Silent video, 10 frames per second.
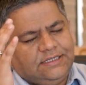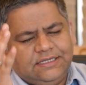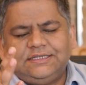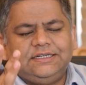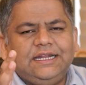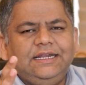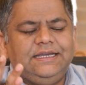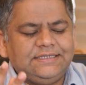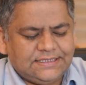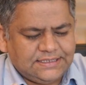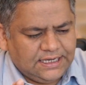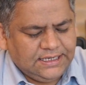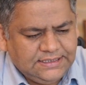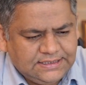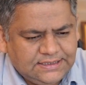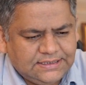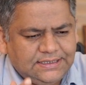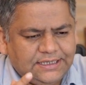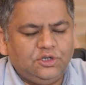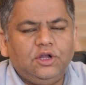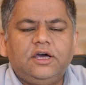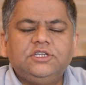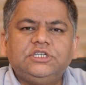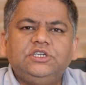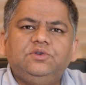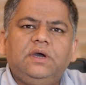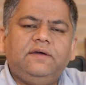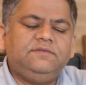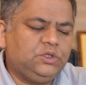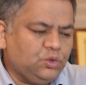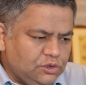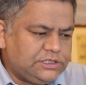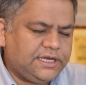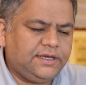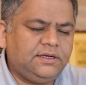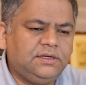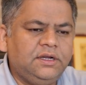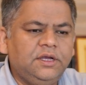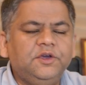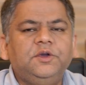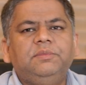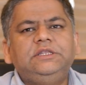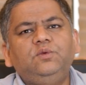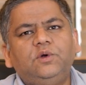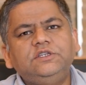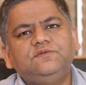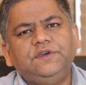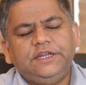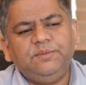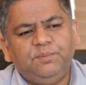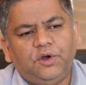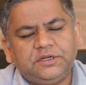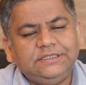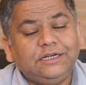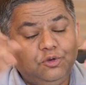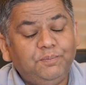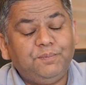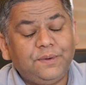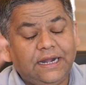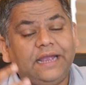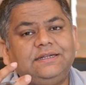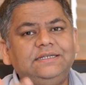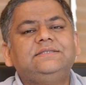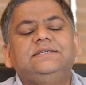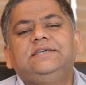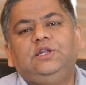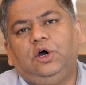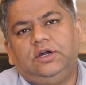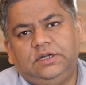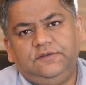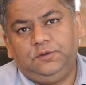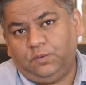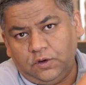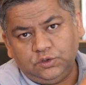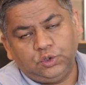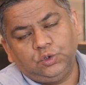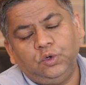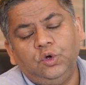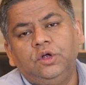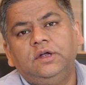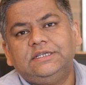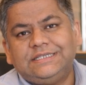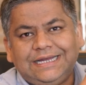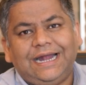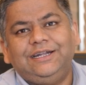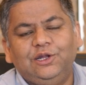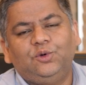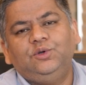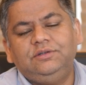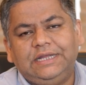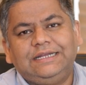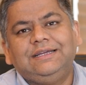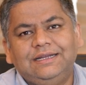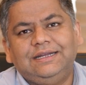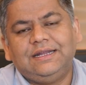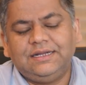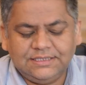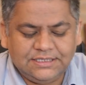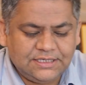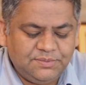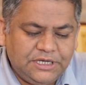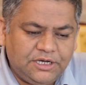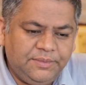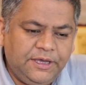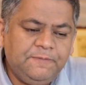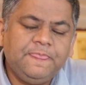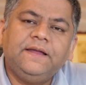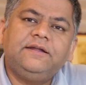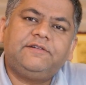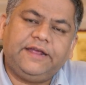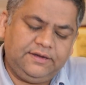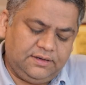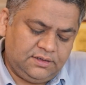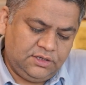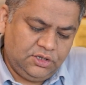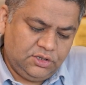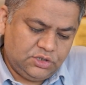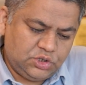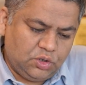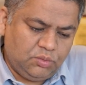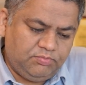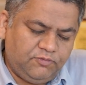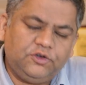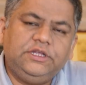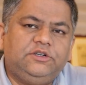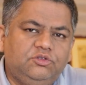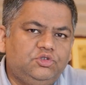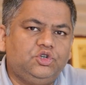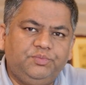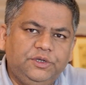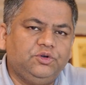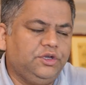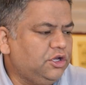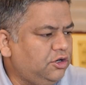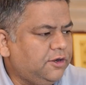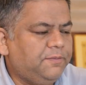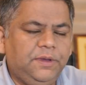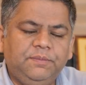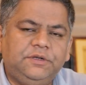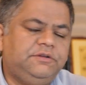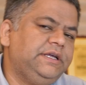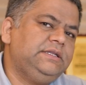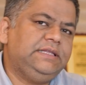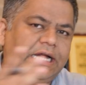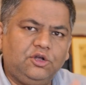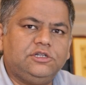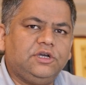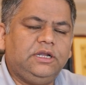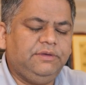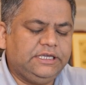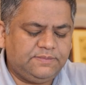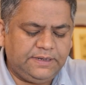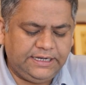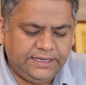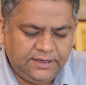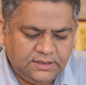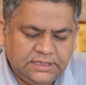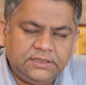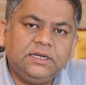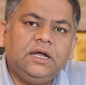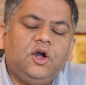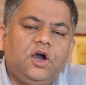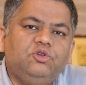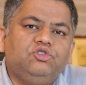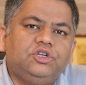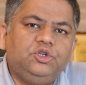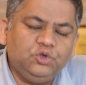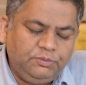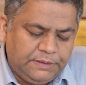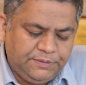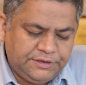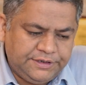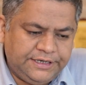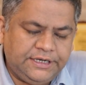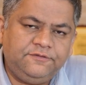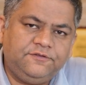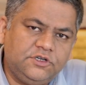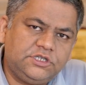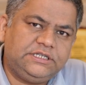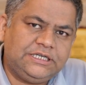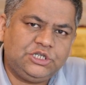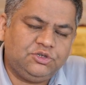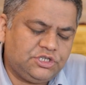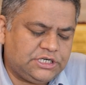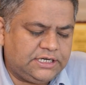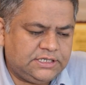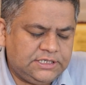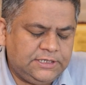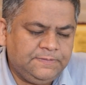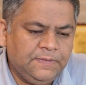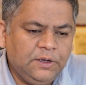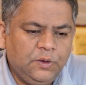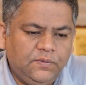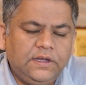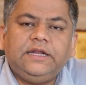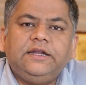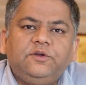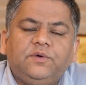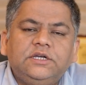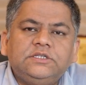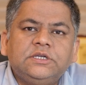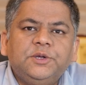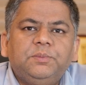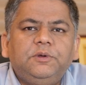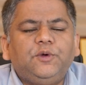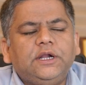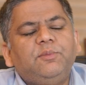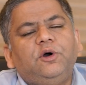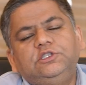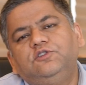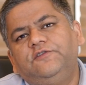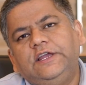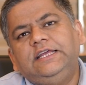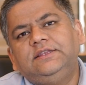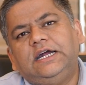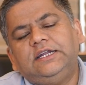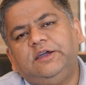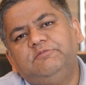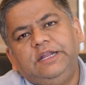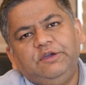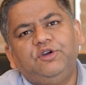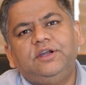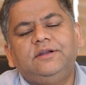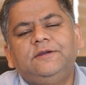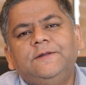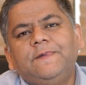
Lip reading: is certainly a science, it's a technology, you have tools here. But then what is very important, that you practice this a lot if you want to do standalone technical analysis and become a trader. So for that, you should be doing a lot of paper trade. That also I'll be explaining here, that how you can do paper trade and first test your strategy well in advance. But what I'm also feeling, that I have never,